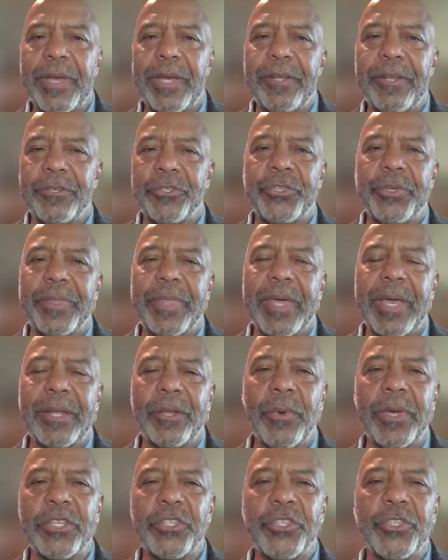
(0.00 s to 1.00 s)
I understood that
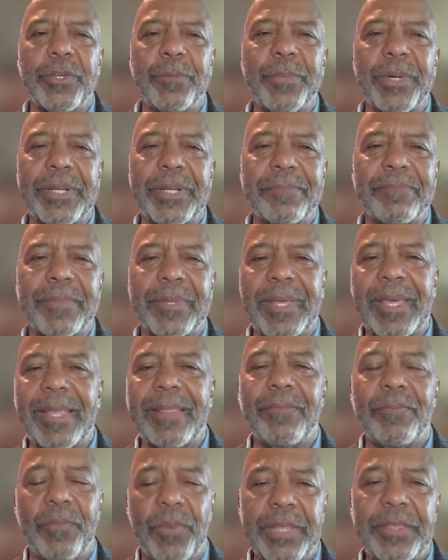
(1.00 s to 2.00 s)
question, but
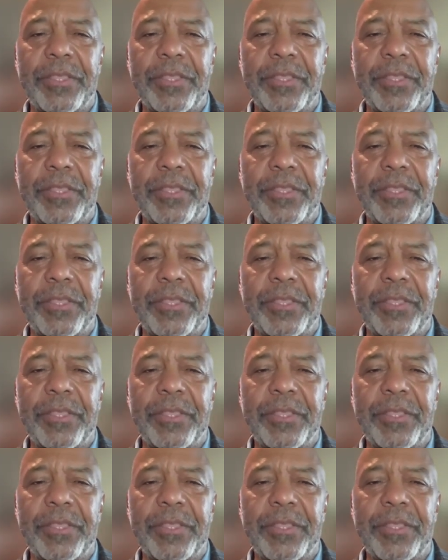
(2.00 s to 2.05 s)
the,